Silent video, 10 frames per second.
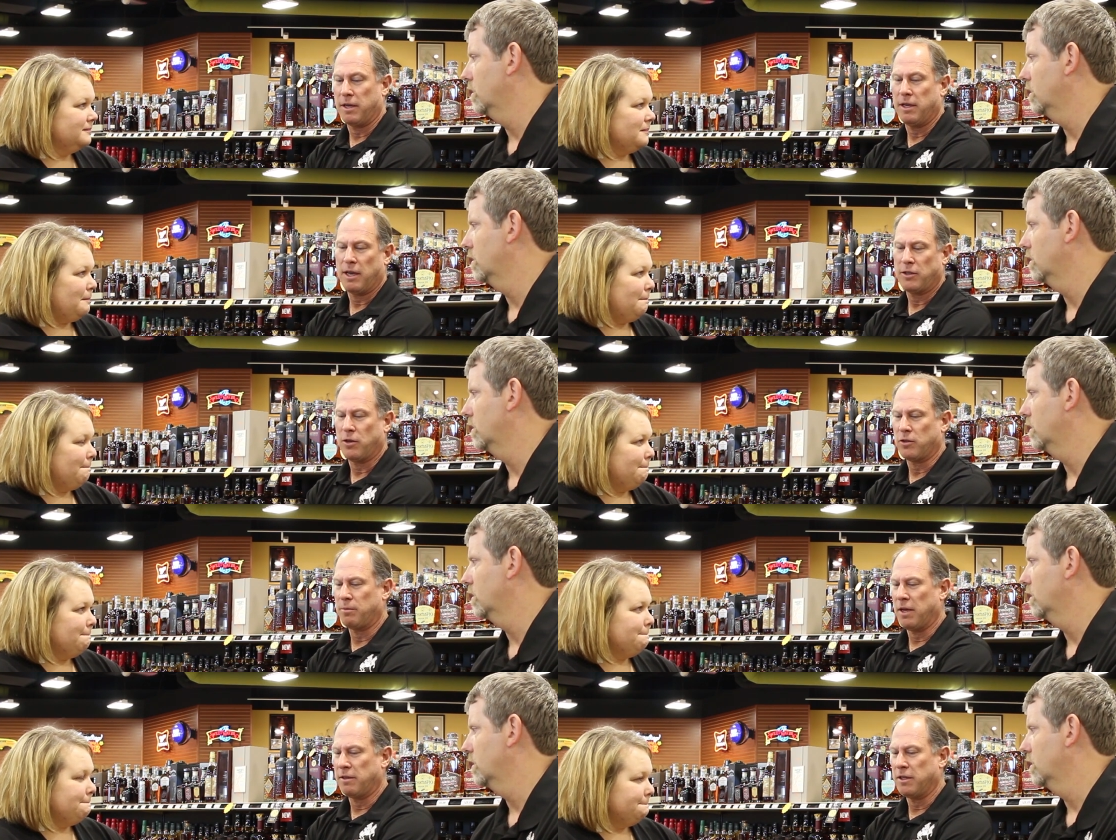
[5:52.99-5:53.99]
Speaker 1: he and I
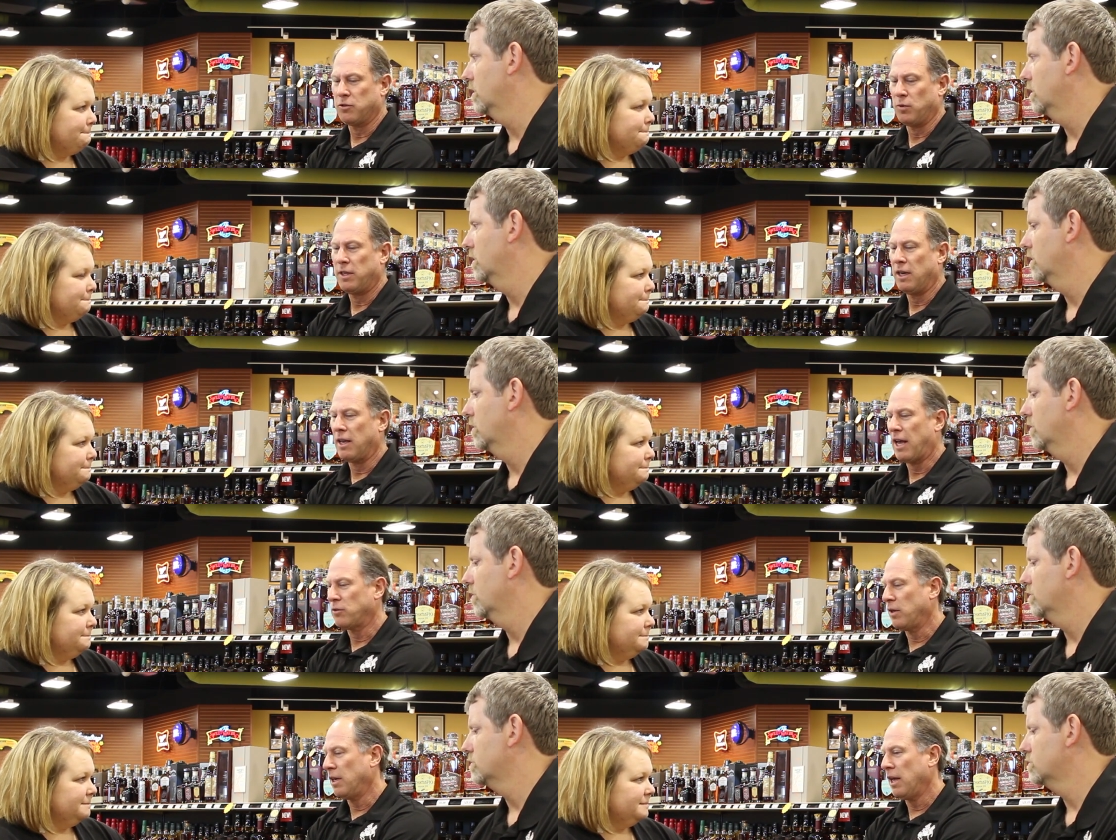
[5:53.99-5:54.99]
talked about this. We
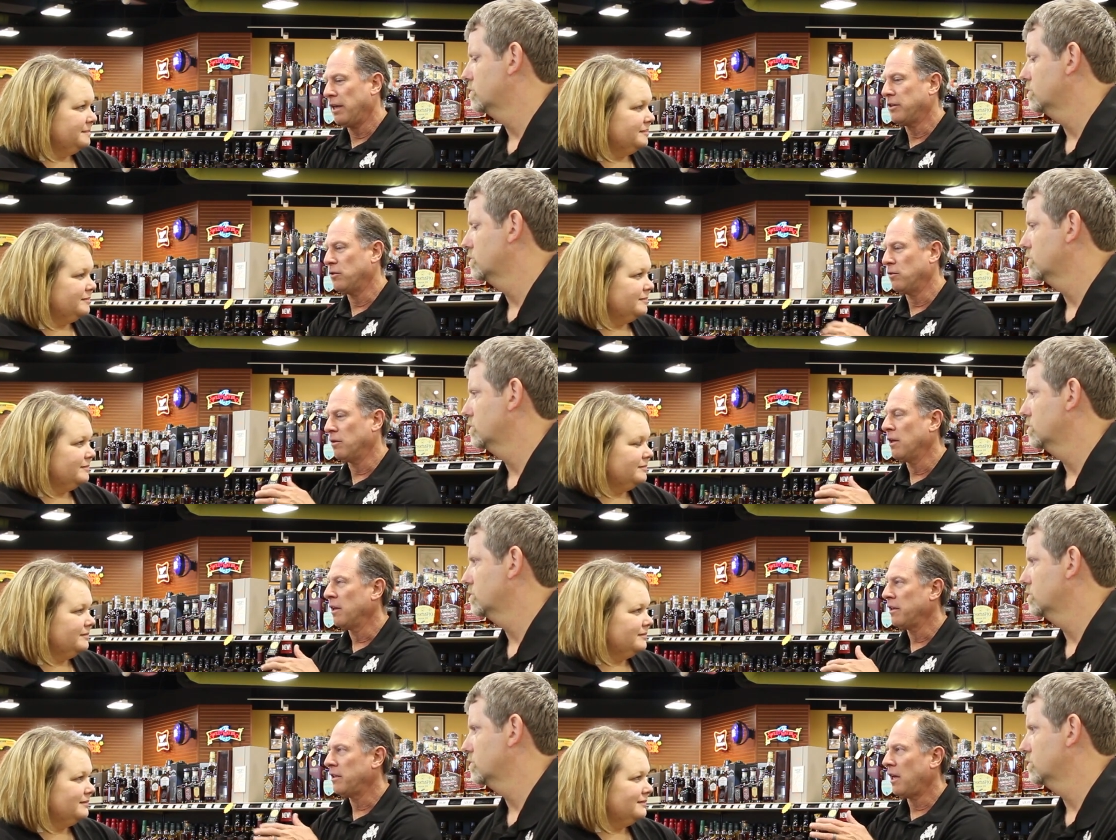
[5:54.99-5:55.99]
actually like to
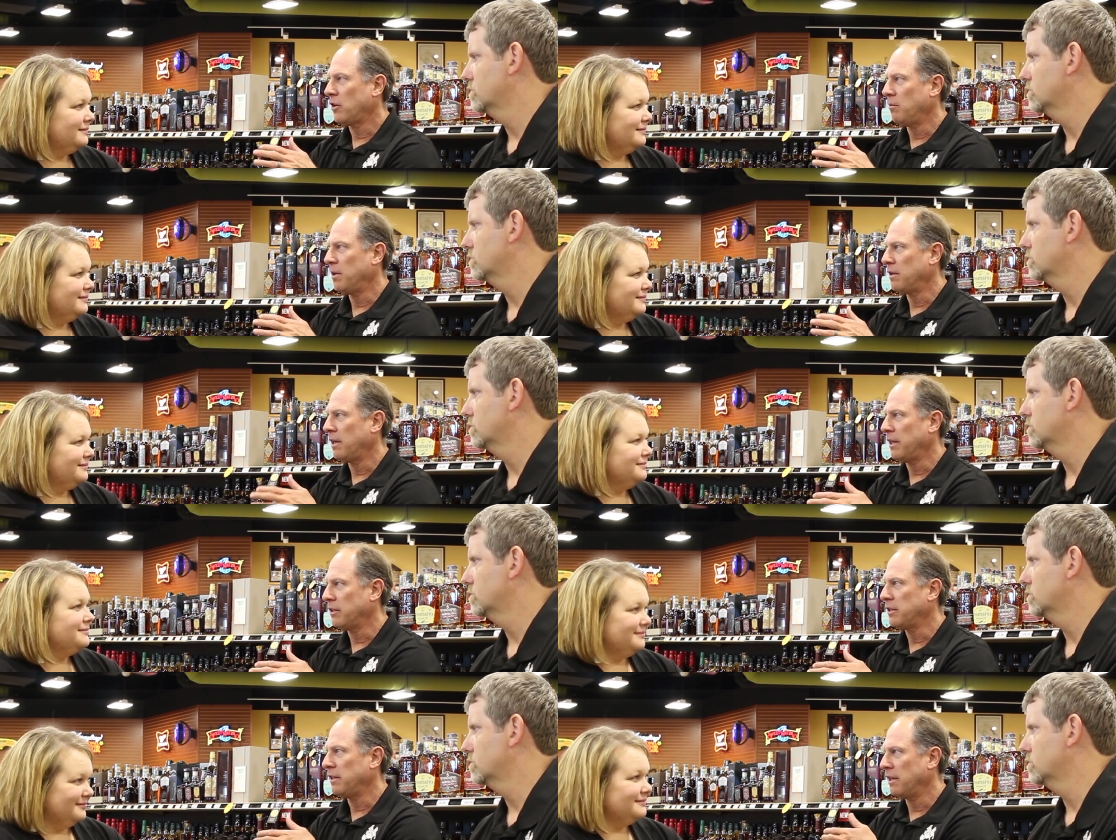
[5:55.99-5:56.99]
document the
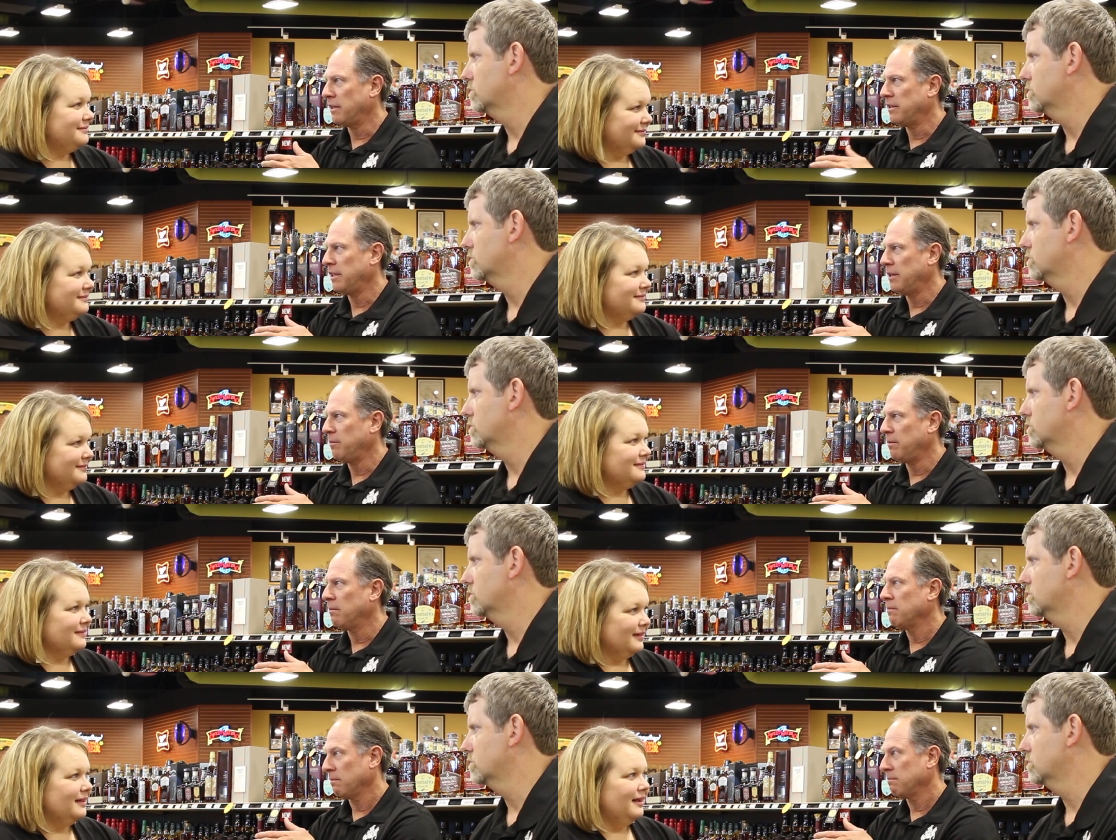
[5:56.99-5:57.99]
legacy that the team
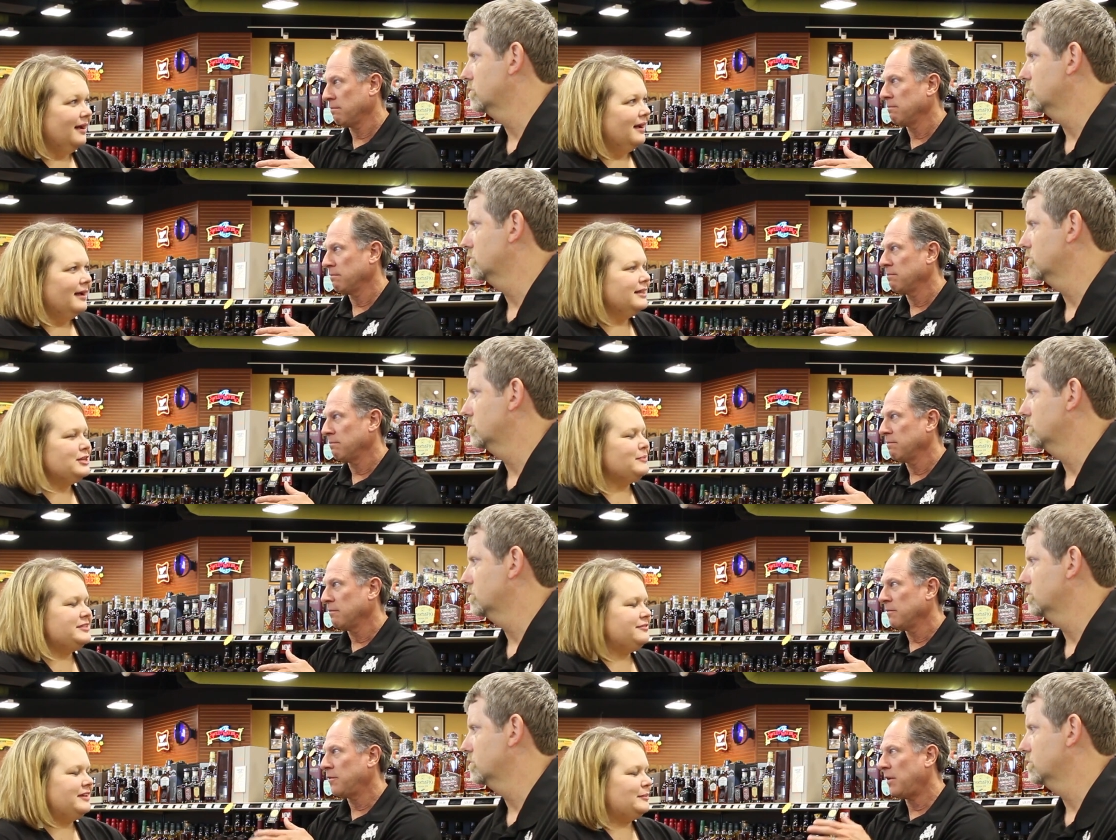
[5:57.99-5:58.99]
Speaker 2: it's
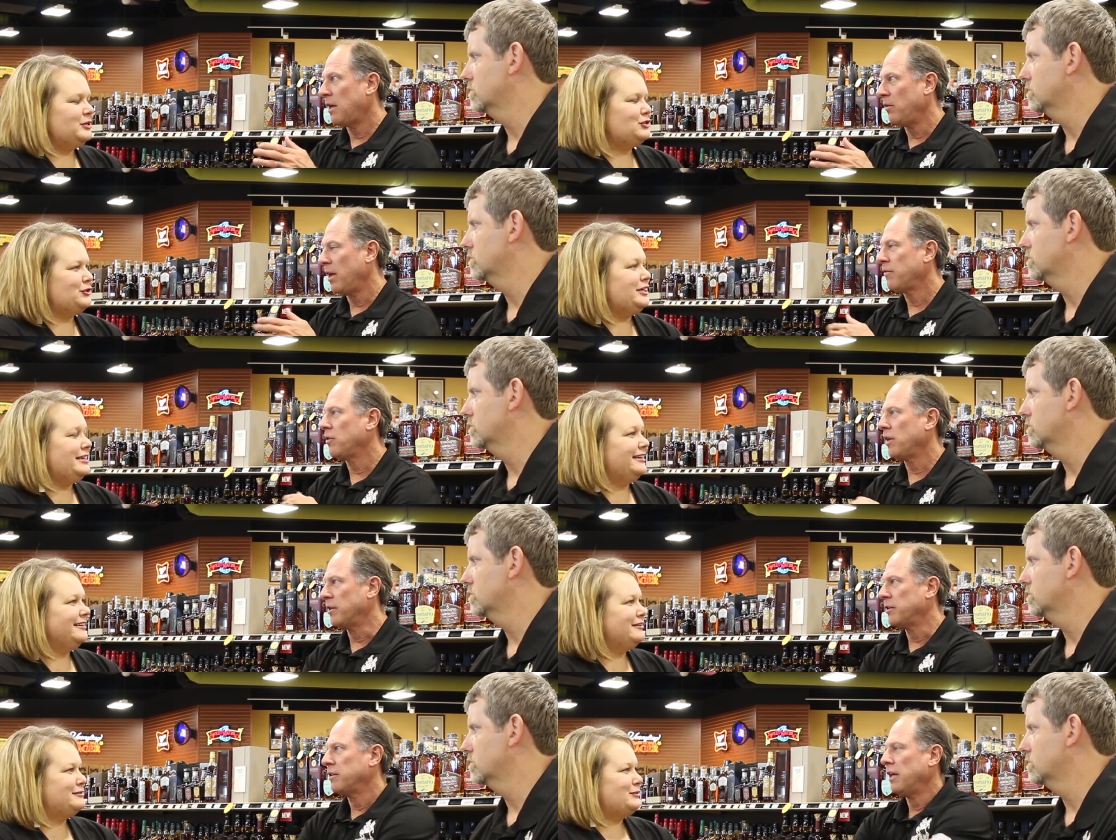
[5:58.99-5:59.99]
almost a family tree
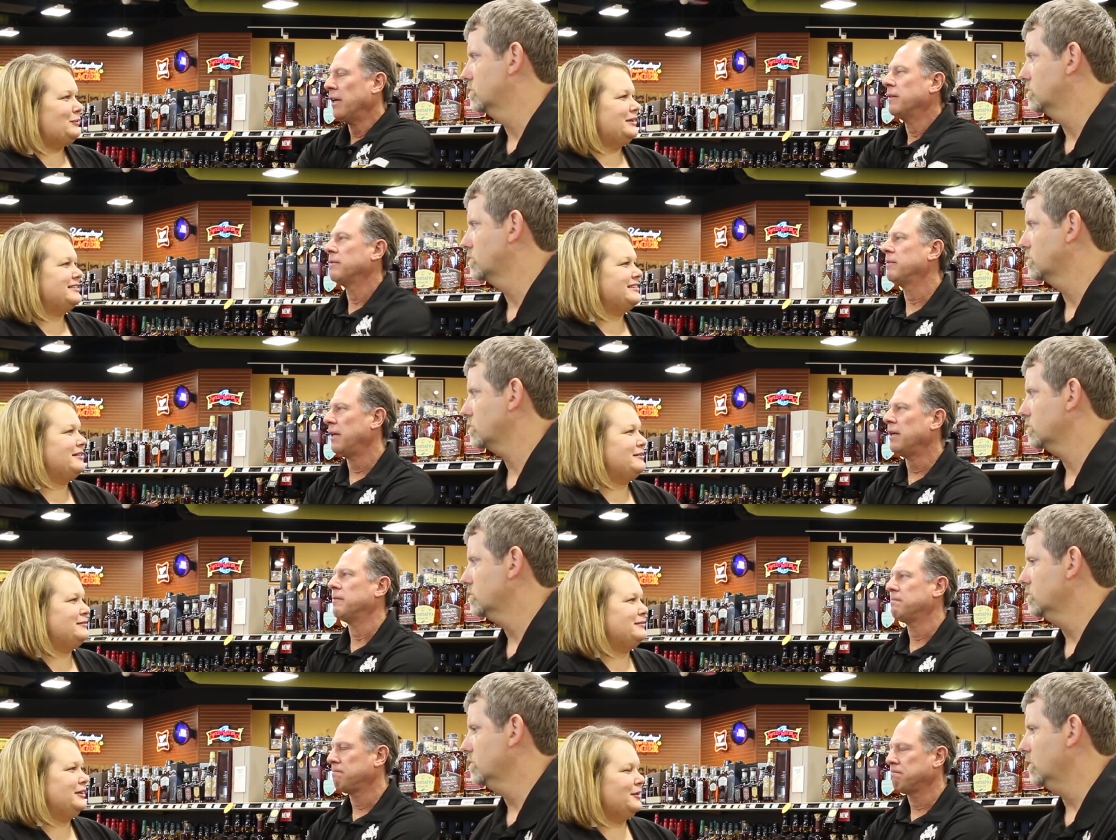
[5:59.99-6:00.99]
of sorts
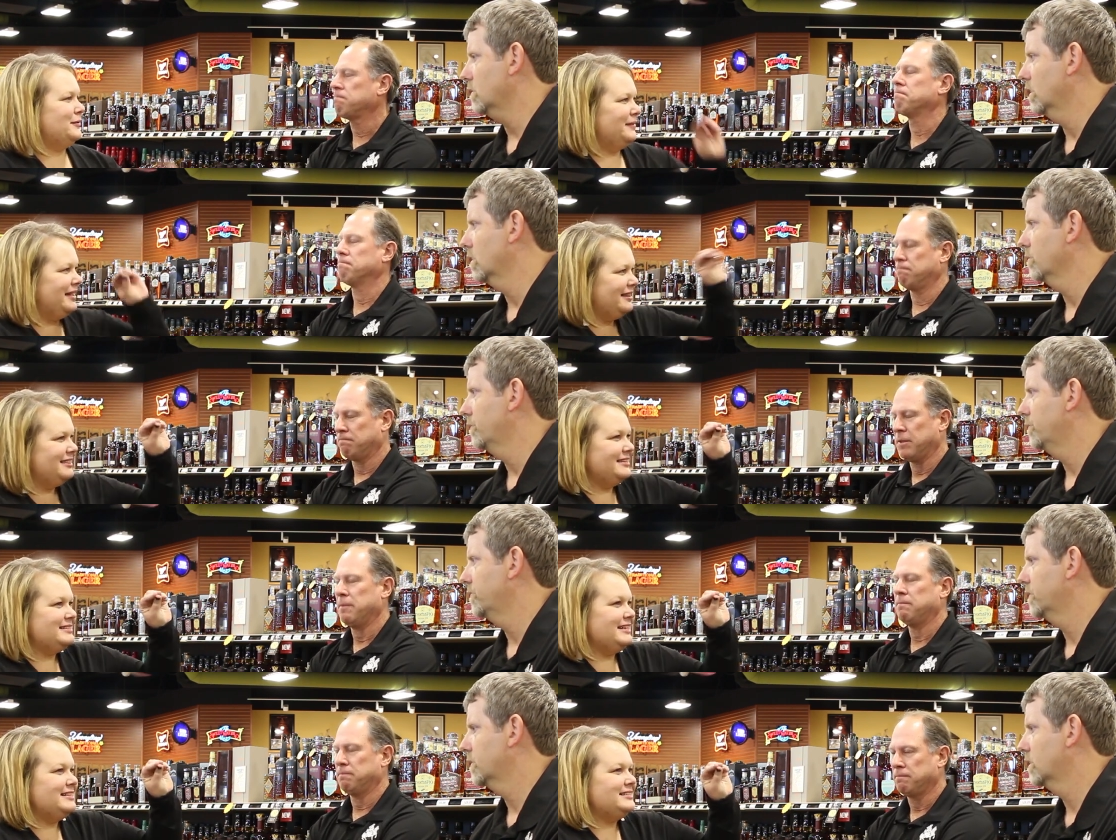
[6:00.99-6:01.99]
yeah. of you know like
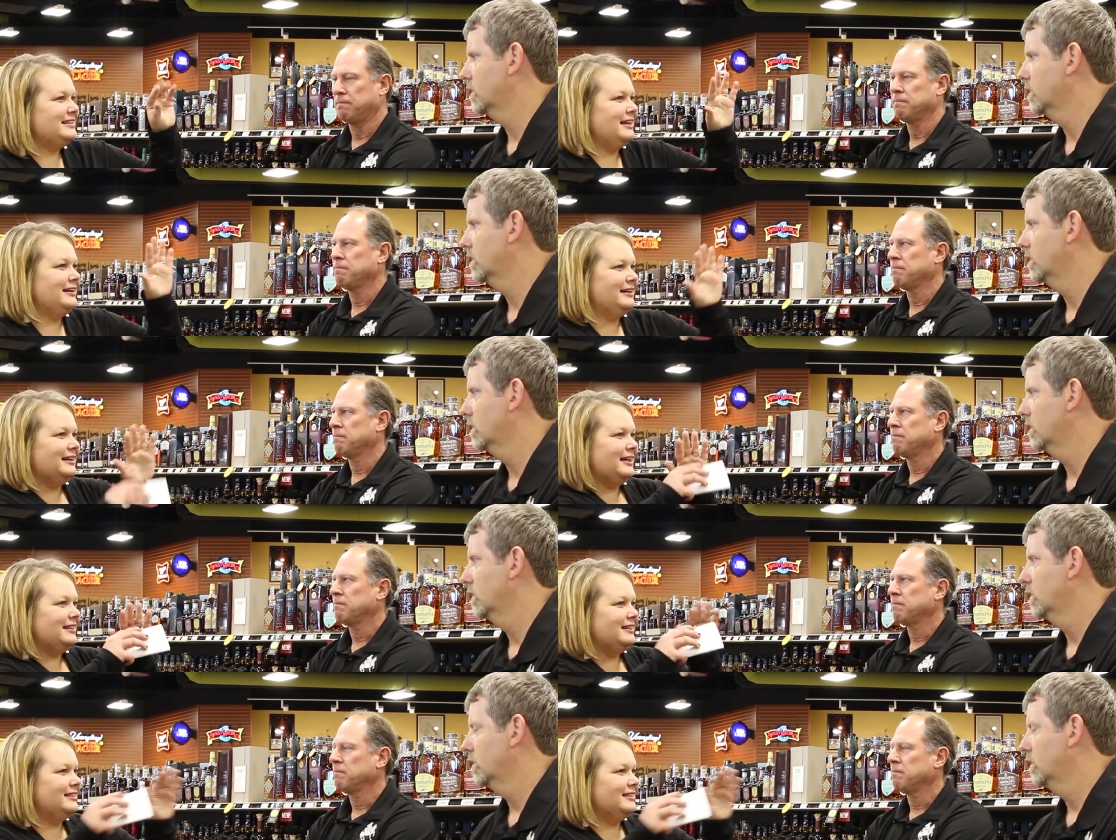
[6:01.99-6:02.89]
this instigated and